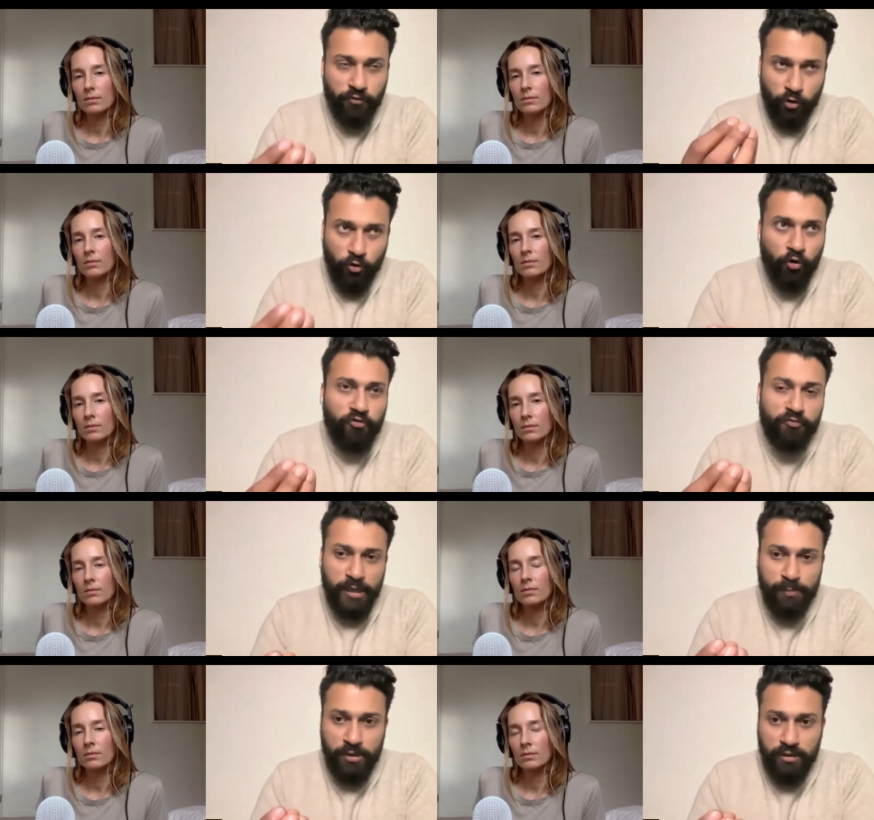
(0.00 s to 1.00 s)
Speaker 1: for a lot of
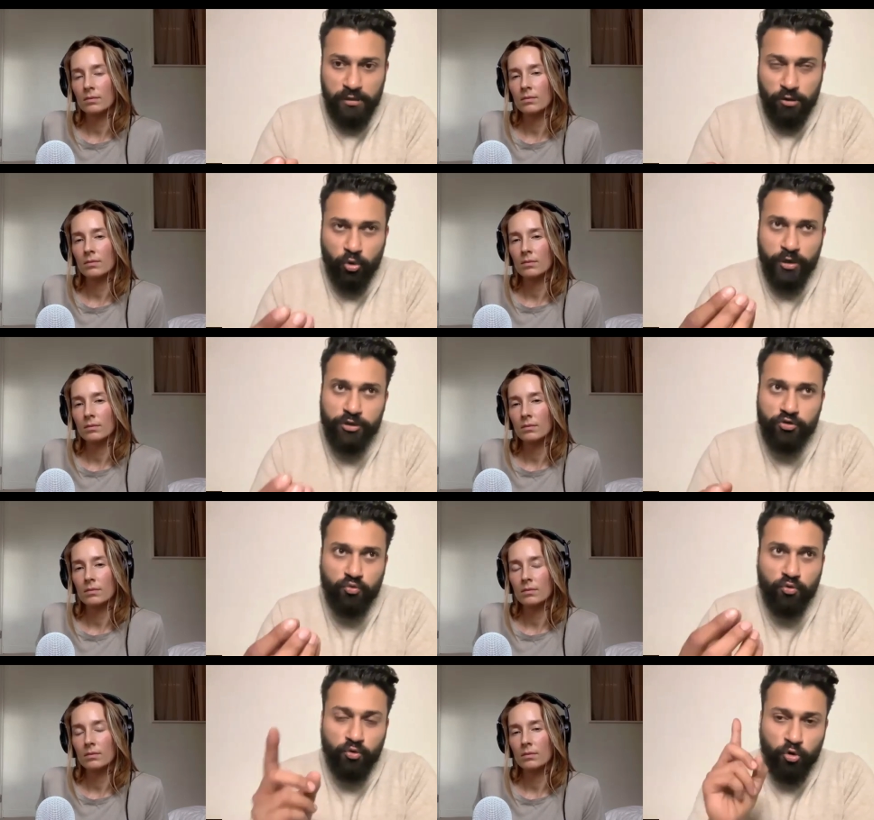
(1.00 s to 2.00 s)
people going
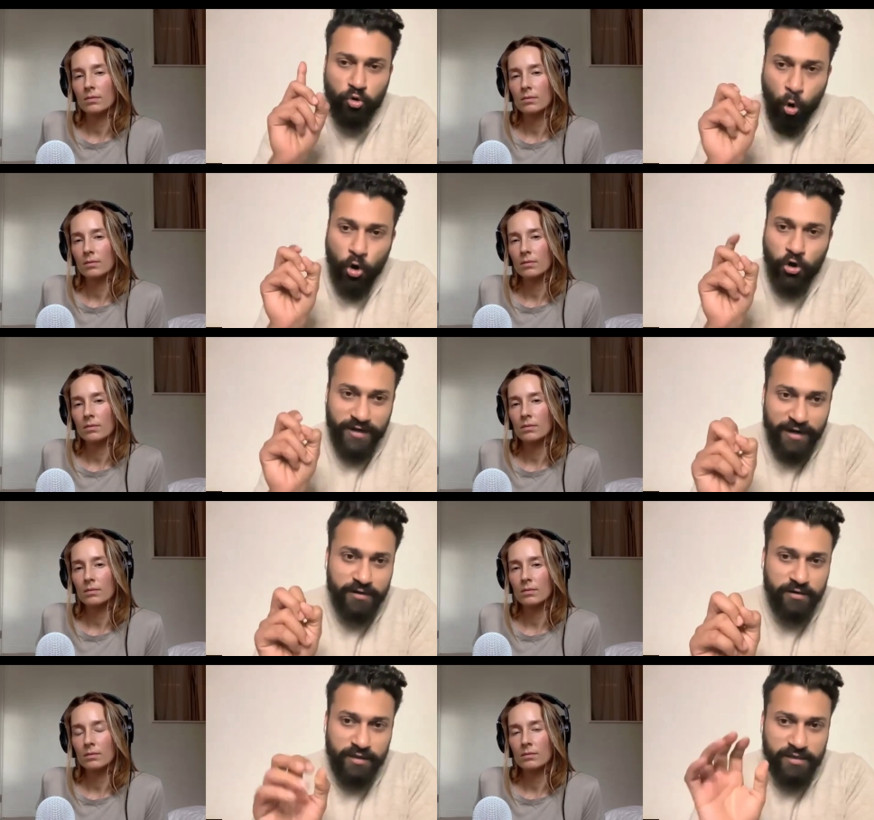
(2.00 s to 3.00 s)
through
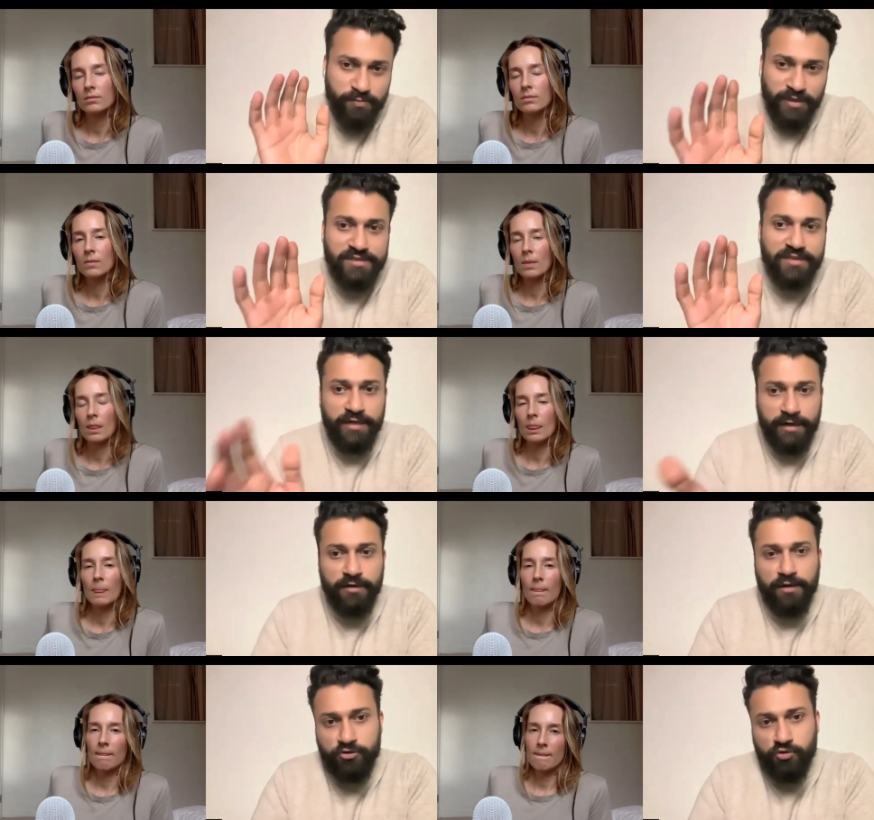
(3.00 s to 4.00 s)
content is basically
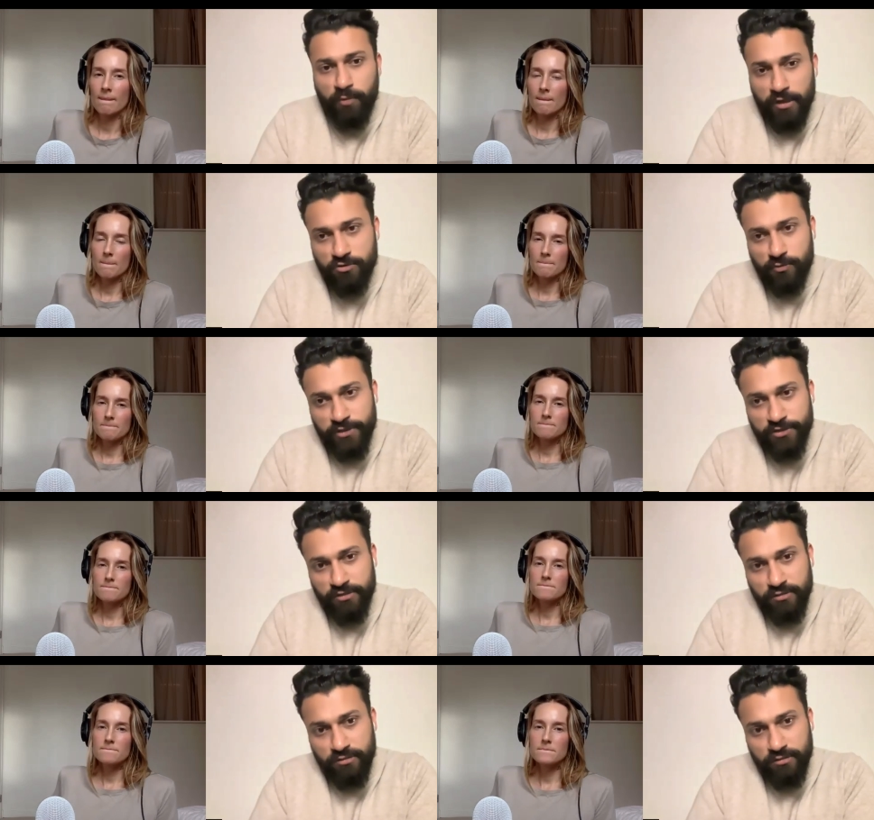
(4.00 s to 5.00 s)
intellectual
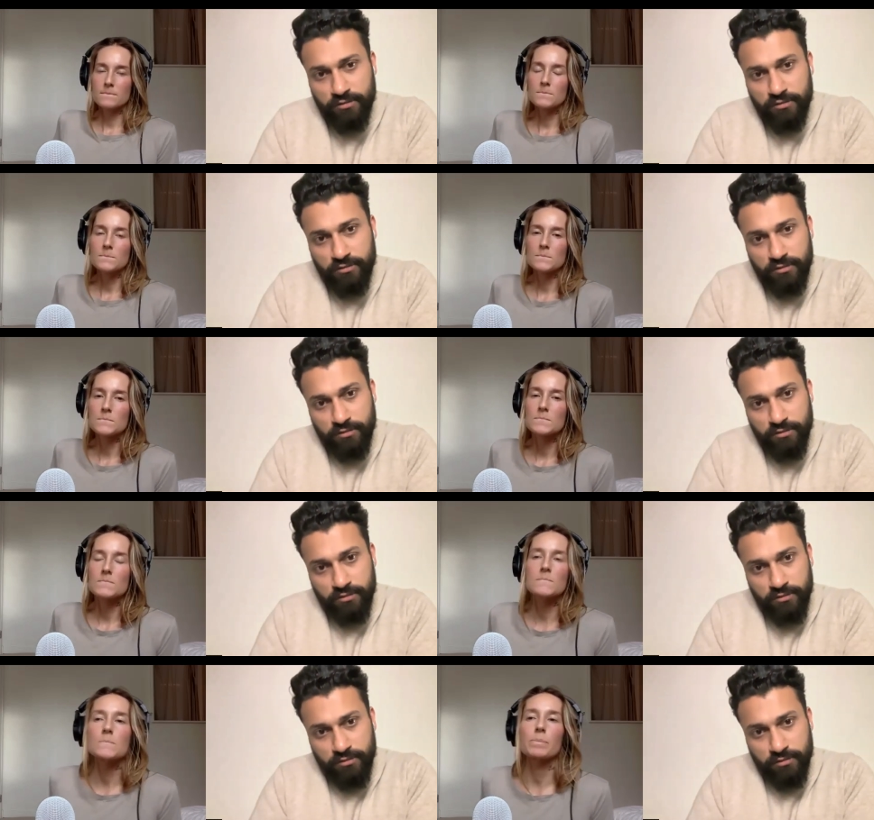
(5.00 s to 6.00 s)
masturbation
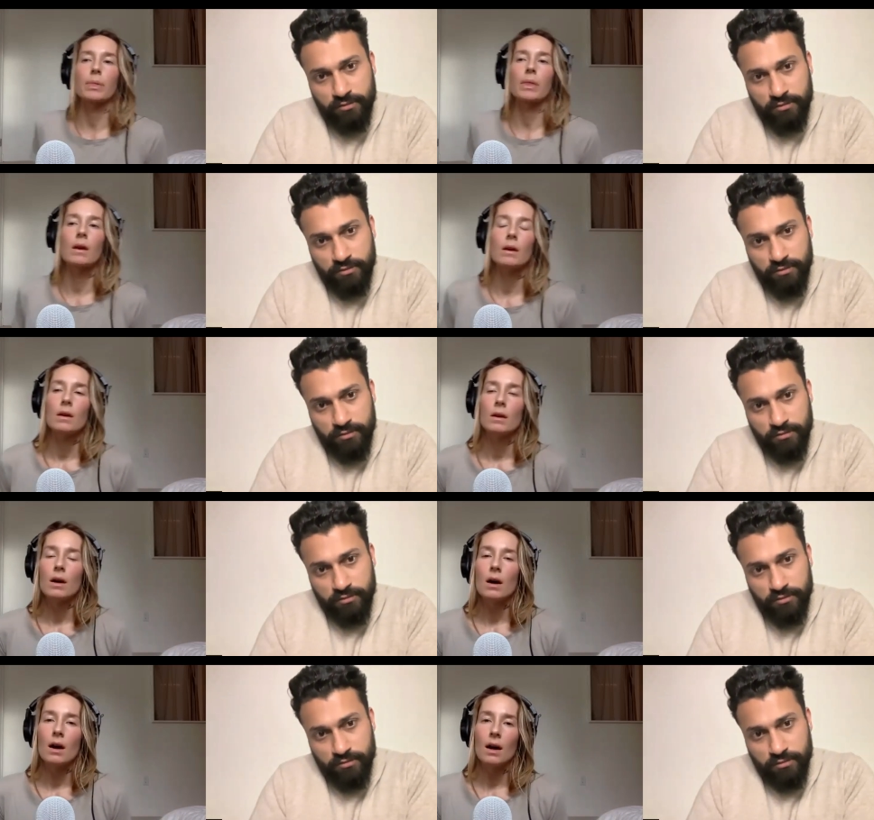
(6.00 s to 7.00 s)
Speaker 2: hmm.
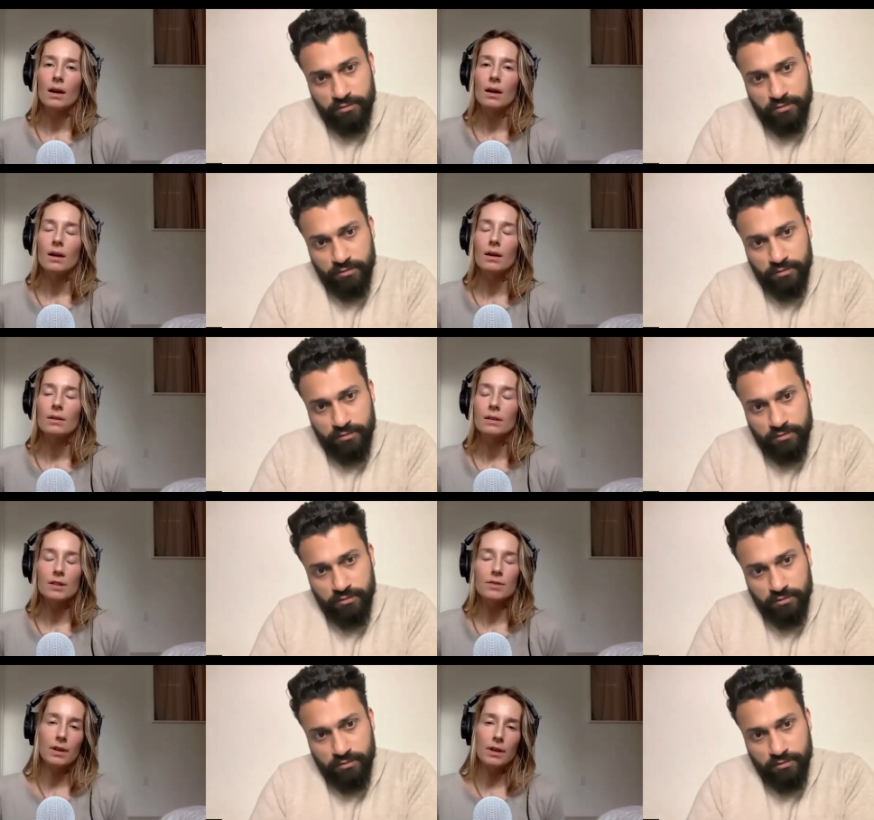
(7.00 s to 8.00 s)
i
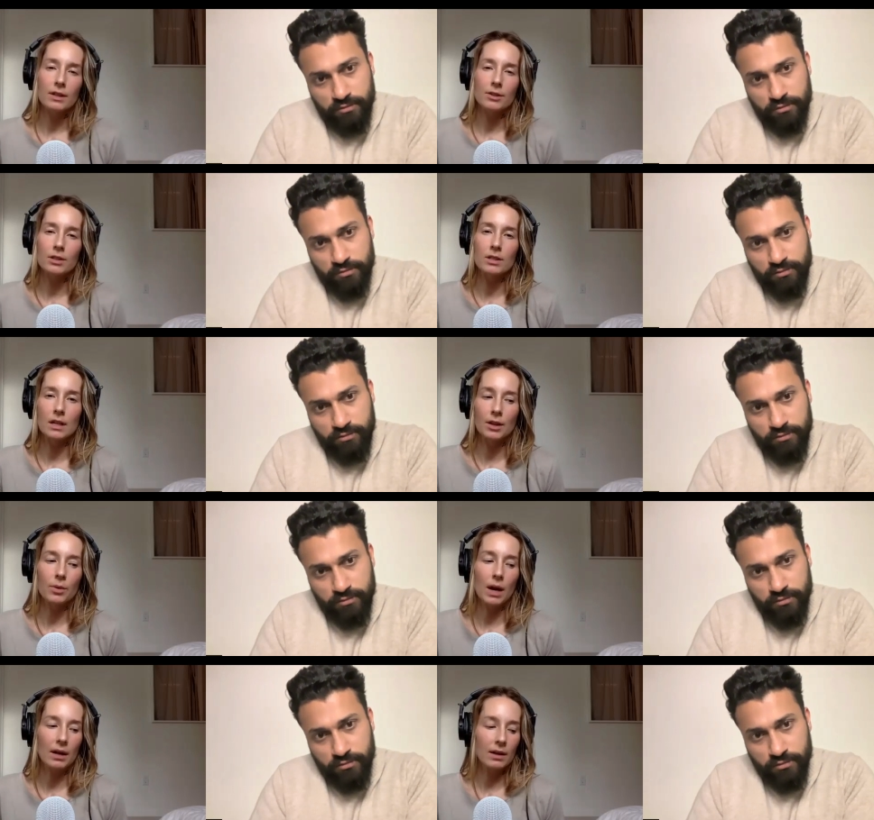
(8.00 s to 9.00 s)
that's very interesting you're
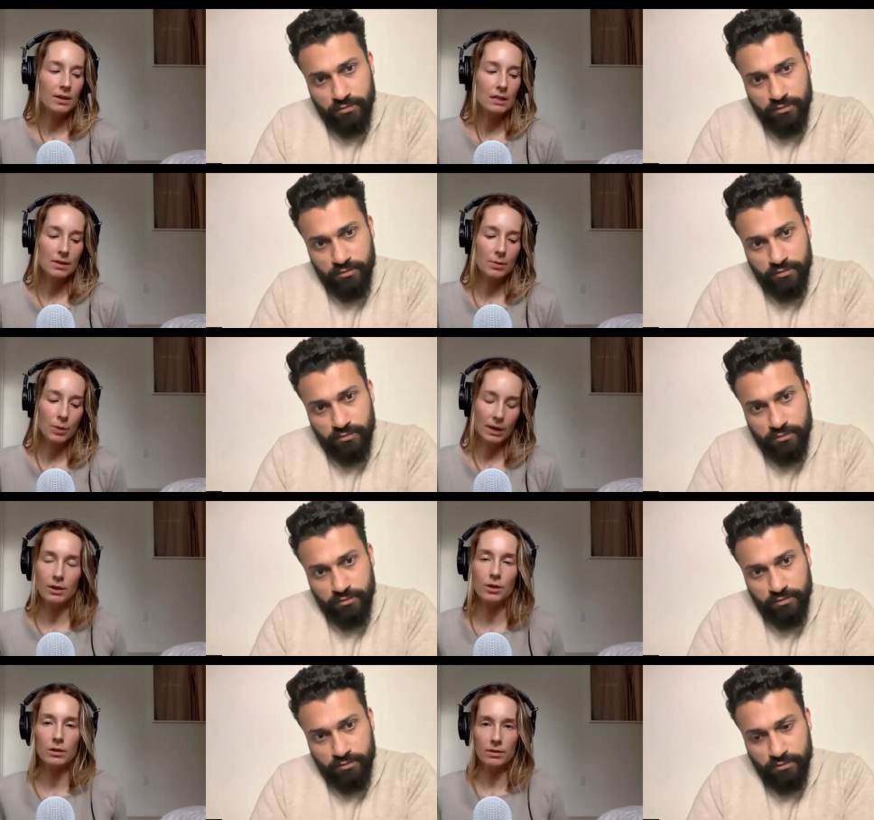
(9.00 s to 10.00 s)
right it is we
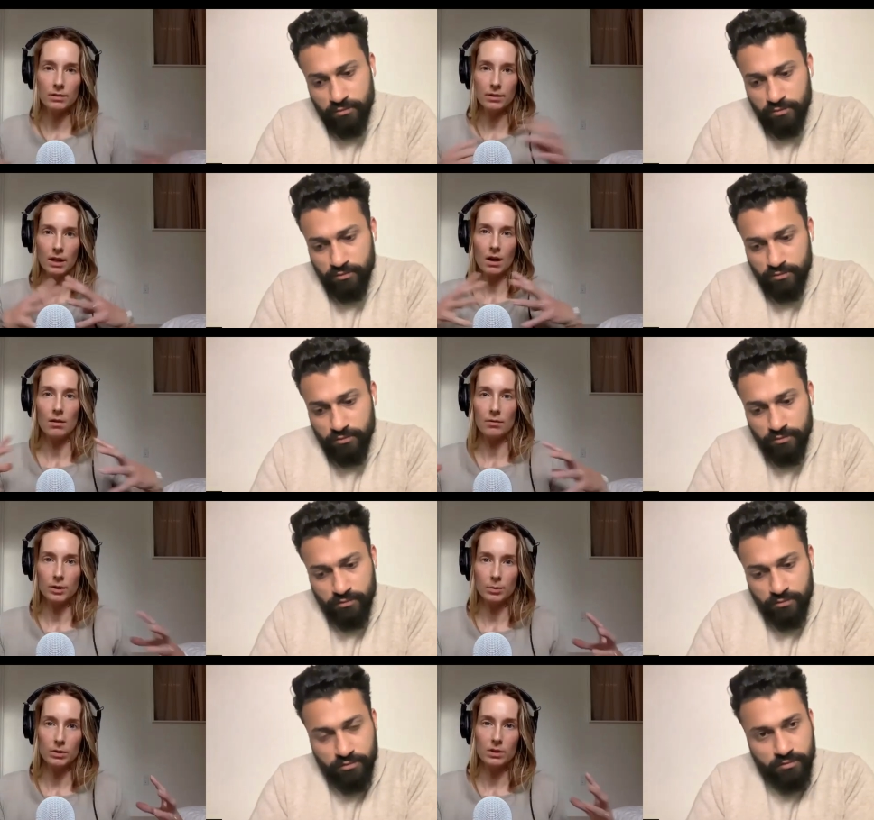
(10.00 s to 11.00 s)
do live in a very
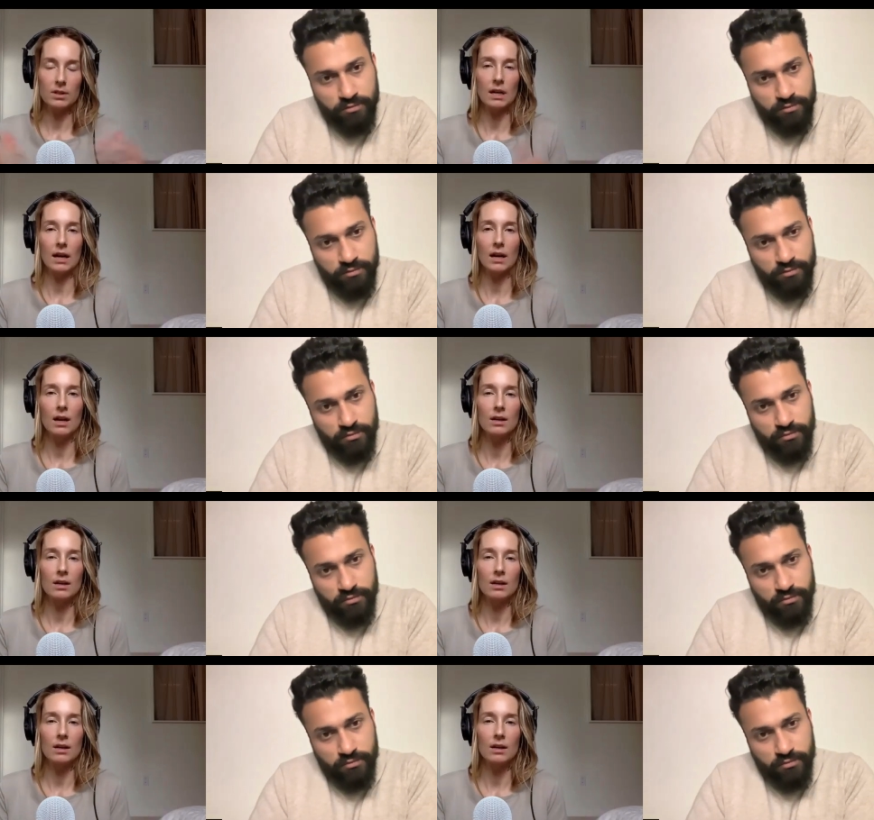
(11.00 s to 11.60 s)
comfortable society